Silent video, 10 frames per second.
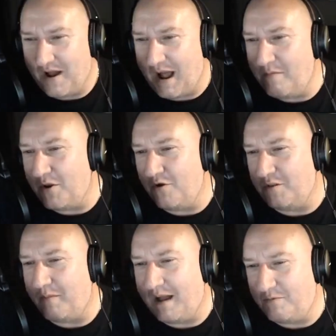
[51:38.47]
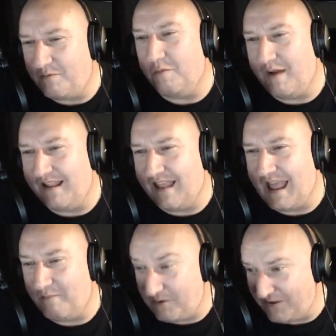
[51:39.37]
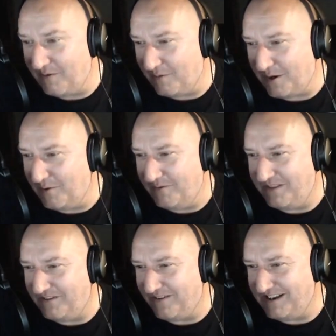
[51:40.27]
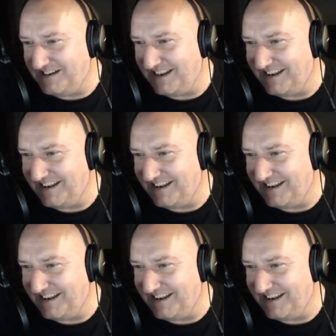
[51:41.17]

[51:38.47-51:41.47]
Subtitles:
I'm gonna hold the popcorn in my lap. You see where I'm going with this, right, John?